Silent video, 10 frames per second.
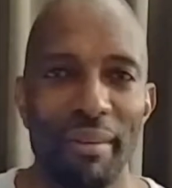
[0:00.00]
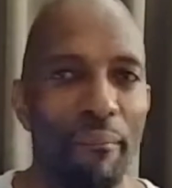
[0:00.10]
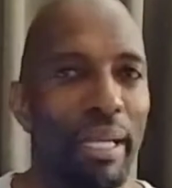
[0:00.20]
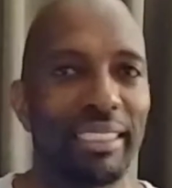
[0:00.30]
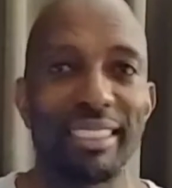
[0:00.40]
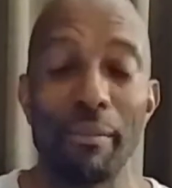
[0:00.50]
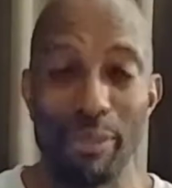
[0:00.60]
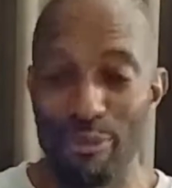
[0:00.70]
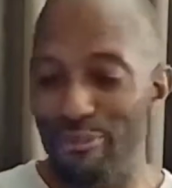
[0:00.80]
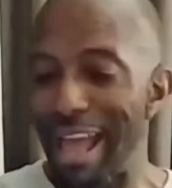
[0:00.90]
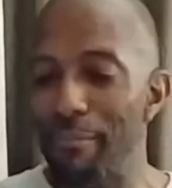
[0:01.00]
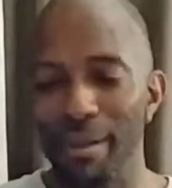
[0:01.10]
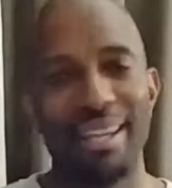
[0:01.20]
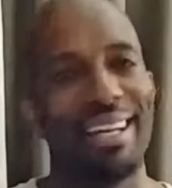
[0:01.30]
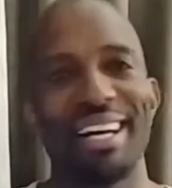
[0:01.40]
messes up the
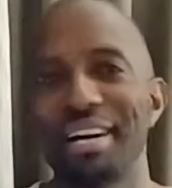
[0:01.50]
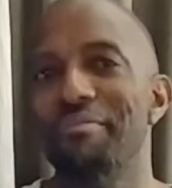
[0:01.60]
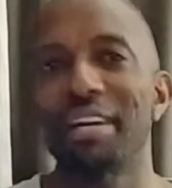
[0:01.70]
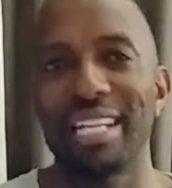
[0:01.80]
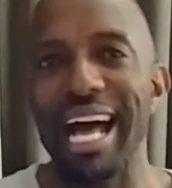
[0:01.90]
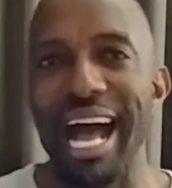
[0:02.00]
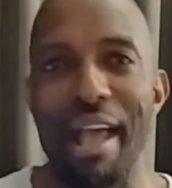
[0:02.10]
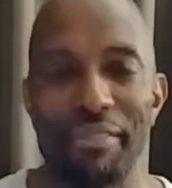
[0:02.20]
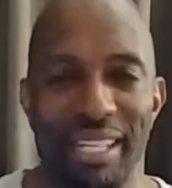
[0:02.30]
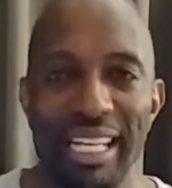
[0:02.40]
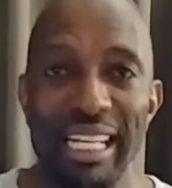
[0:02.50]
fabric of our lives.